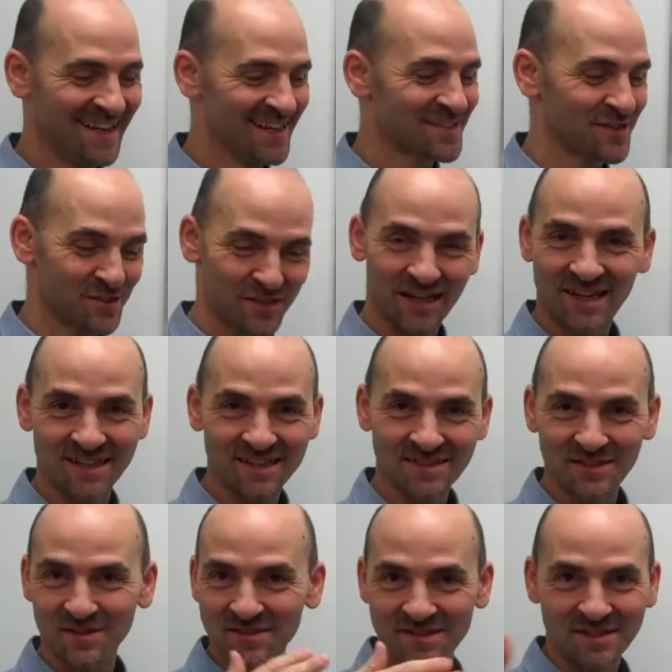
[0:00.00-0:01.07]
So she added the
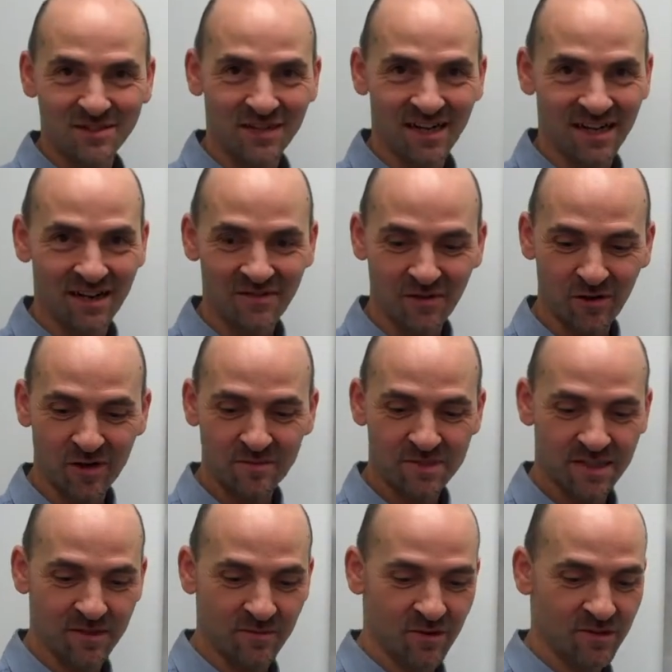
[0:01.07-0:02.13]
salt, and she didn't have cramps
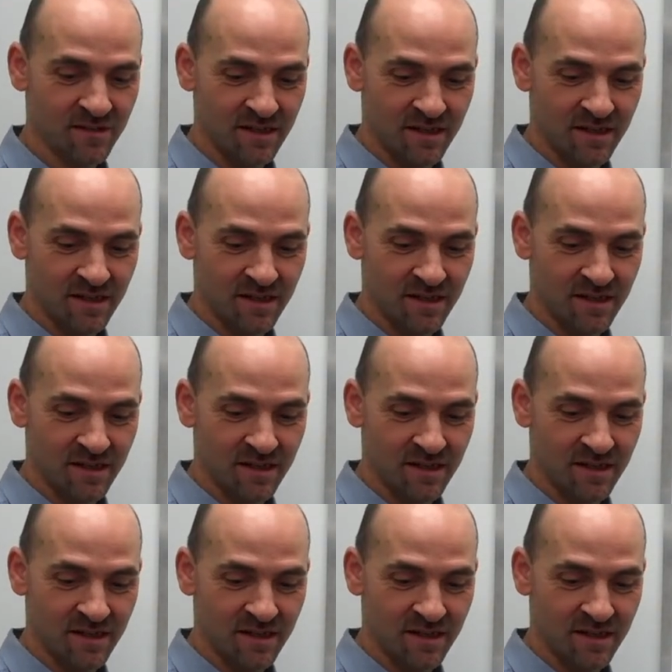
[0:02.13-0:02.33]
anymore.